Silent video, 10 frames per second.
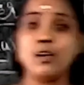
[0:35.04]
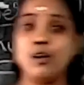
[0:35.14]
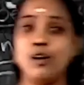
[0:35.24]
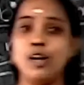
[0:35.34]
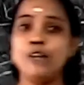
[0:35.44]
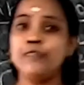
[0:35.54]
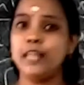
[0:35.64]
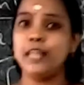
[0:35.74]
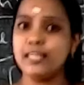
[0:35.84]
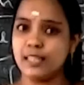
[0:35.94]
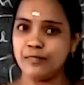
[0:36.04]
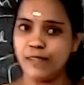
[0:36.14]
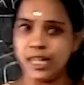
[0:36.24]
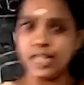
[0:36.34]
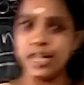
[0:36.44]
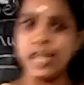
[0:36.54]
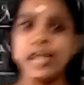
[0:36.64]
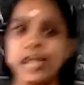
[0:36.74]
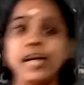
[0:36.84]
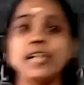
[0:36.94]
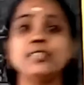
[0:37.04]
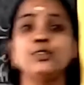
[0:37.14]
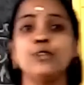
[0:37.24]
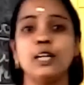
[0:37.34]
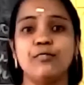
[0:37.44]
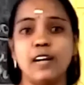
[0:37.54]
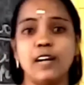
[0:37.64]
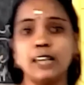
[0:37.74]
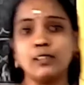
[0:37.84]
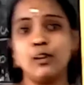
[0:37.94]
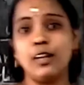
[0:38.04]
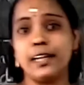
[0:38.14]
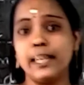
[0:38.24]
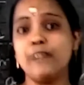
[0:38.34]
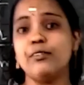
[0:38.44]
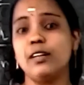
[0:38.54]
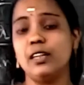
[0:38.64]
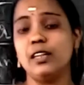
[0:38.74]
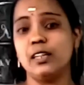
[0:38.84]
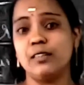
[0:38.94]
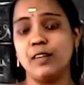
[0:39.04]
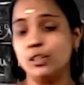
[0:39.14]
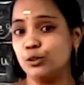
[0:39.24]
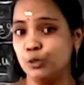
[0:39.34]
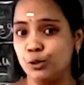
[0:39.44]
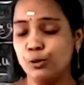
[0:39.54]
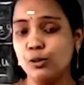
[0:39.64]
All of you listen well and your work already want to do.